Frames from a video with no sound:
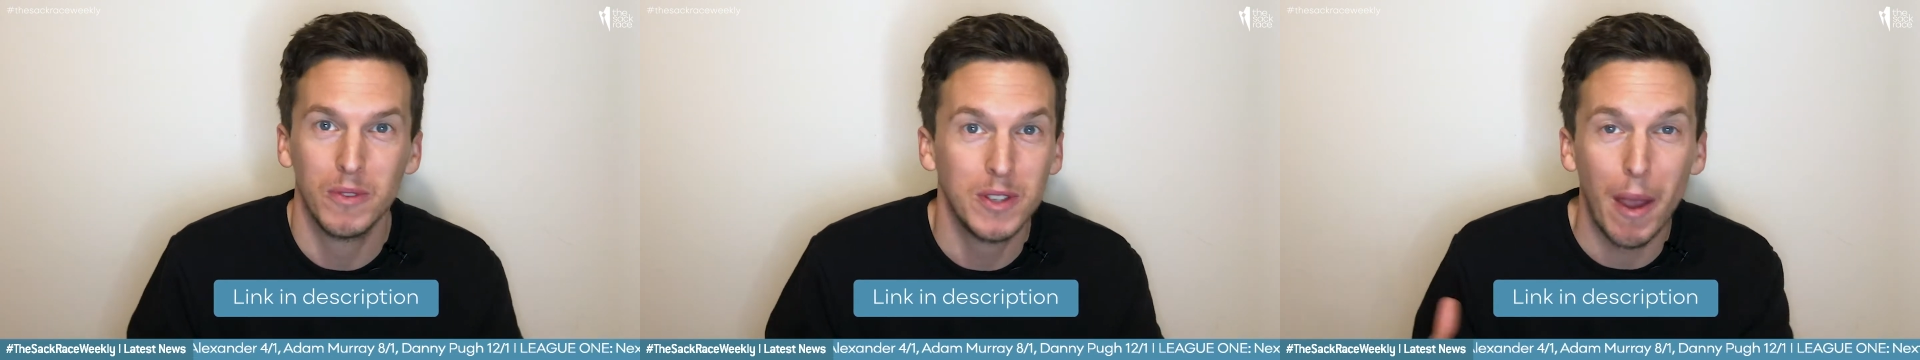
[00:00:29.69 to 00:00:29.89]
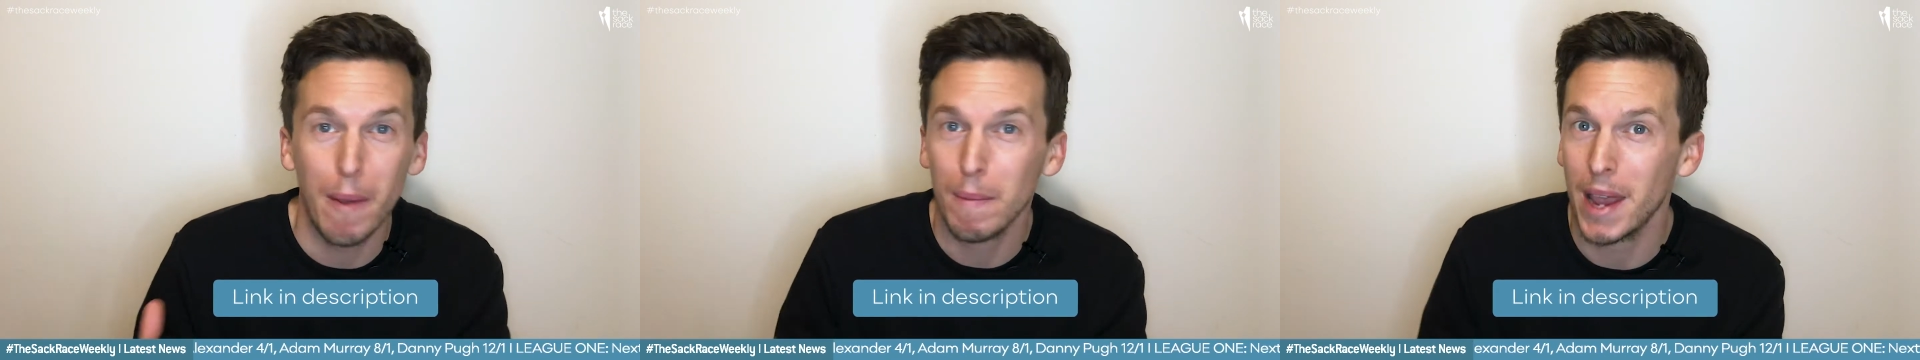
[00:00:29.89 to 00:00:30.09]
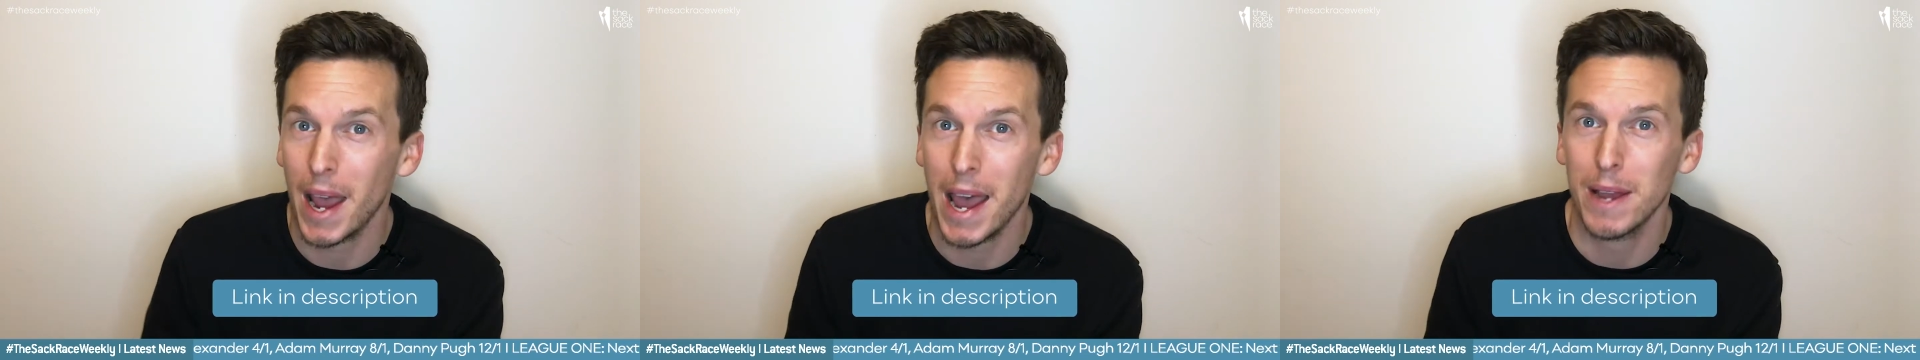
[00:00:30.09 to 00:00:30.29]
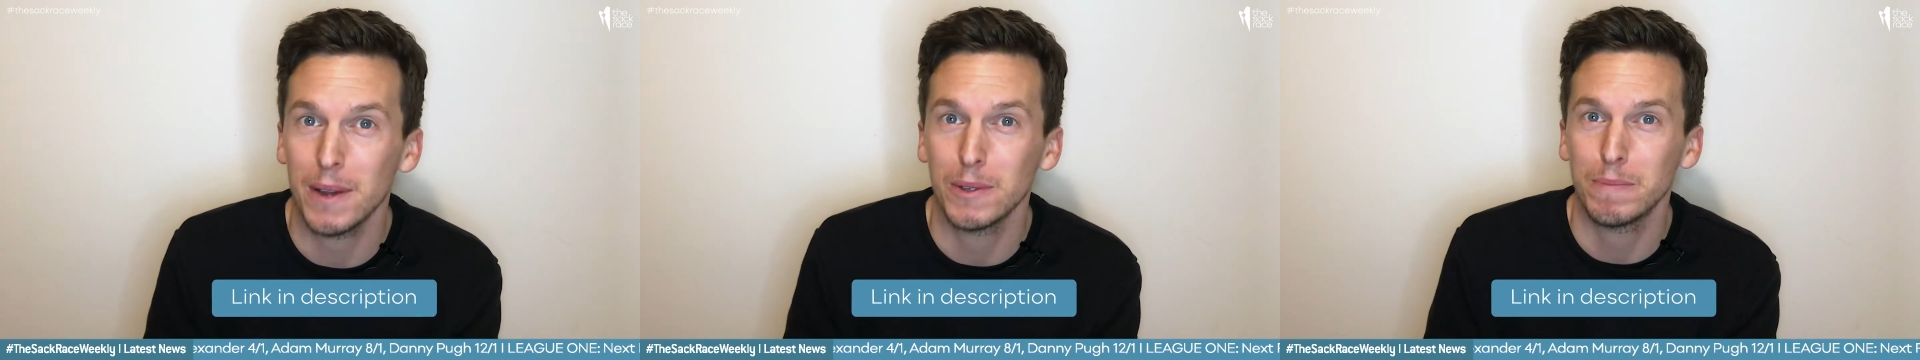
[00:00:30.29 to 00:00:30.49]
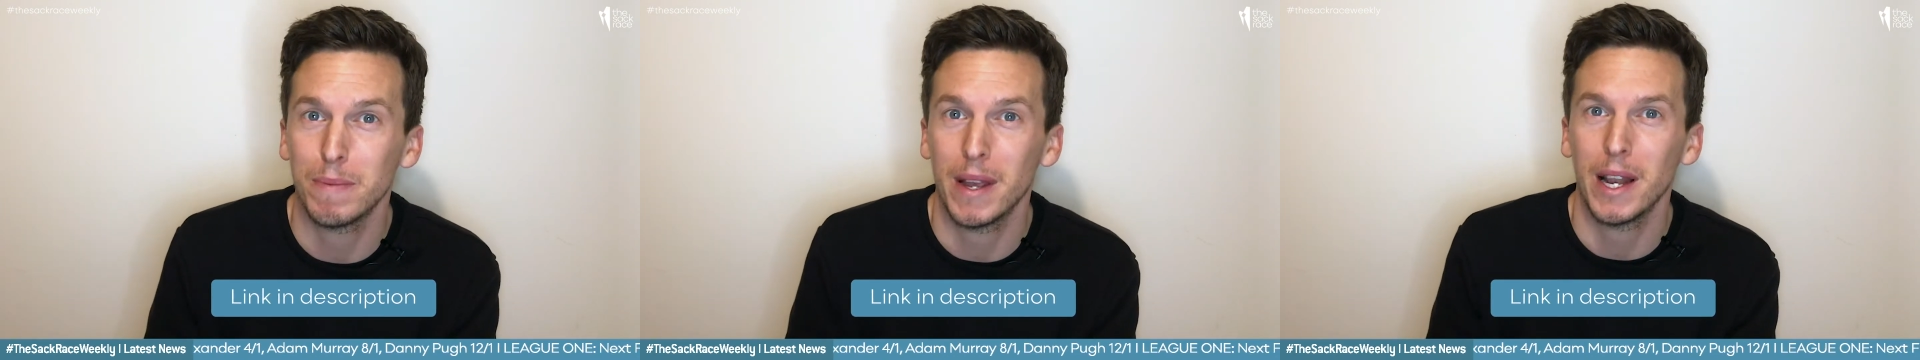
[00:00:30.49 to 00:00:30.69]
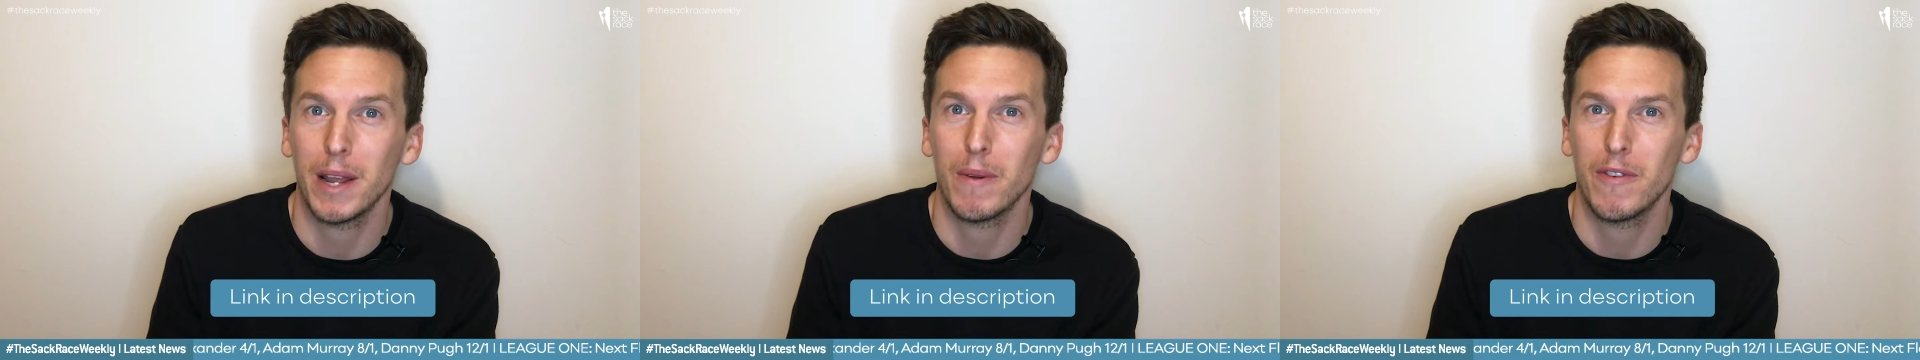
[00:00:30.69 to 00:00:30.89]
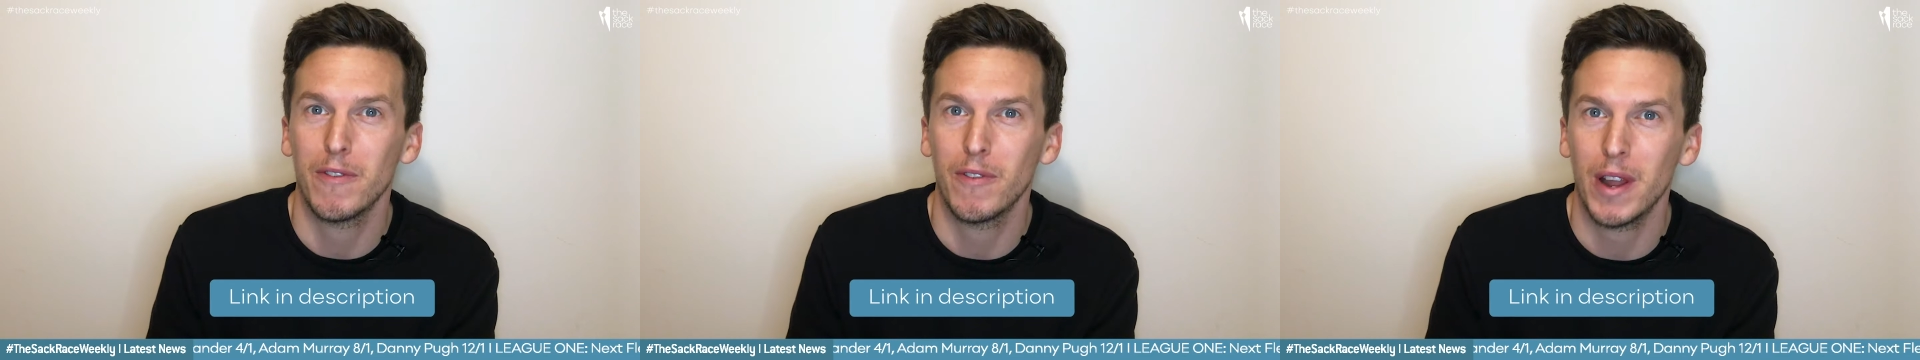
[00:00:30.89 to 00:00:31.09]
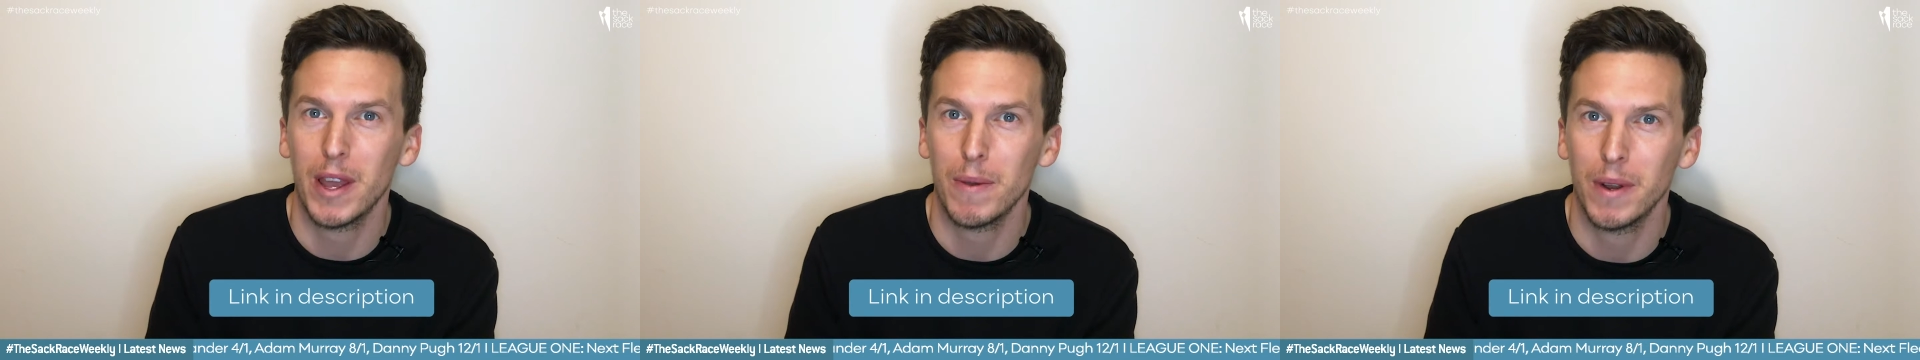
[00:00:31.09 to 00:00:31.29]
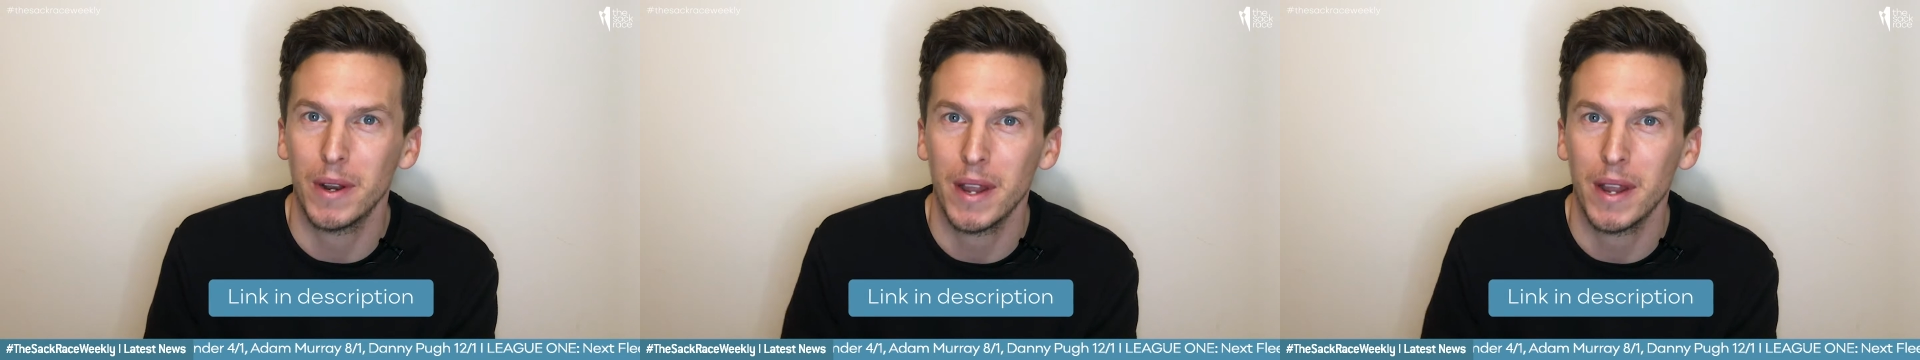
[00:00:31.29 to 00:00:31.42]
Tim Cahill's been linked with Fleetwood,